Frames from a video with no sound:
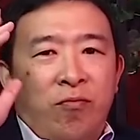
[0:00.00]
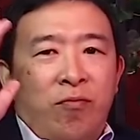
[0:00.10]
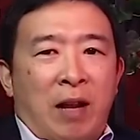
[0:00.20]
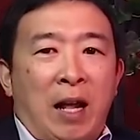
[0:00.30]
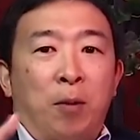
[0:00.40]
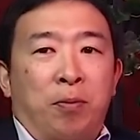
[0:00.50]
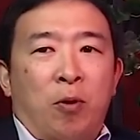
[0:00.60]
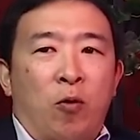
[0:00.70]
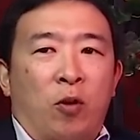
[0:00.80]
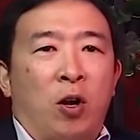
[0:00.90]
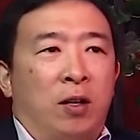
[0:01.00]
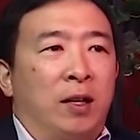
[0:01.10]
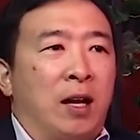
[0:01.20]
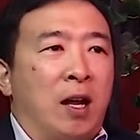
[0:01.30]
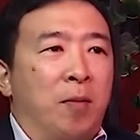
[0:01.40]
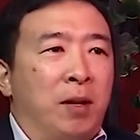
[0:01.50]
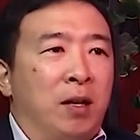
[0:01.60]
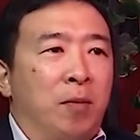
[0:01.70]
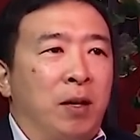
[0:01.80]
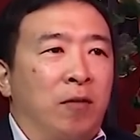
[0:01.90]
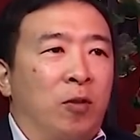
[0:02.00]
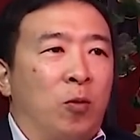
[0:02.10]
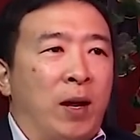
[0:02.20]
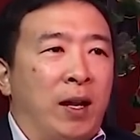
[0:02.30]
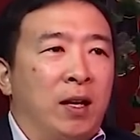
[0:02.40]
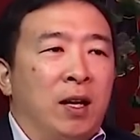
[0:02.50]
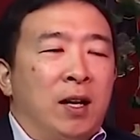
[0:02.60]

help overhaul the economy in a meaningful way?